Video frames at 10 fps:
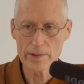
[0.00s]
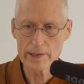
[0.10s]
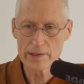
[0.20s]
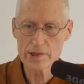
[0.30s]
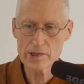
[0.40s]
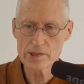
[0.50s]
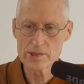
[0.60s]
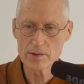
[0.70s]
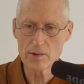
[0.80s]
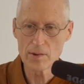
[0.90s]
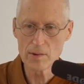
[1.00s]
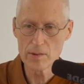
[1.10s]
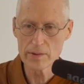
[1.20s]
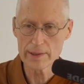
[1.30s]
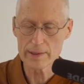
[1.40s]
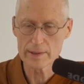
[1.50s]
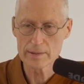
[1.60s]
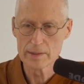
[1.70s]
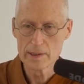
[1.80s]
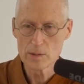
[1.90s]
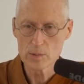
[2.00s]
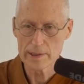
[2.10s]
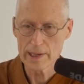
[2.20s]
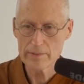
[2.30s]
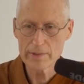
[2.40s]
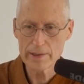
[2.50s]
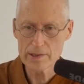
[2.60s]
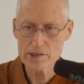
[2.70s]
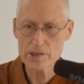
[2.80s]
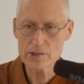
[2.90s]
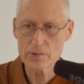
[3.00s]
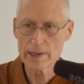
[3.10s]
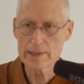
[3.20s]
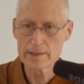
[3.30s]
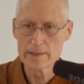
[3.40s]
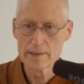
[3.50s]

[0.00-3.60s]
the conditions are all there, when everything is just right,